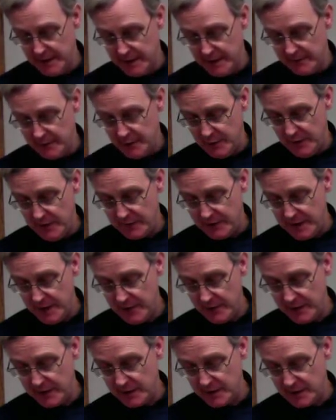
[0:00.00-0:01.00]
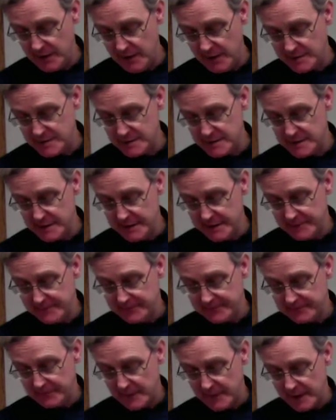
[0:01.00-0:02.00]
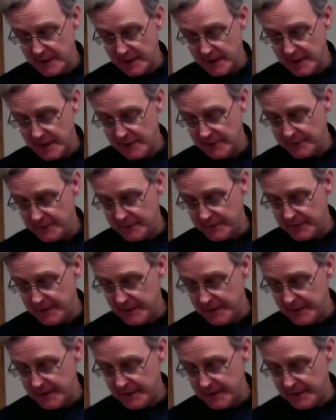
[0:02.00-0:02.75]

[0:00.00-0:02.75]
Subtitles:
But we have carrying costs of,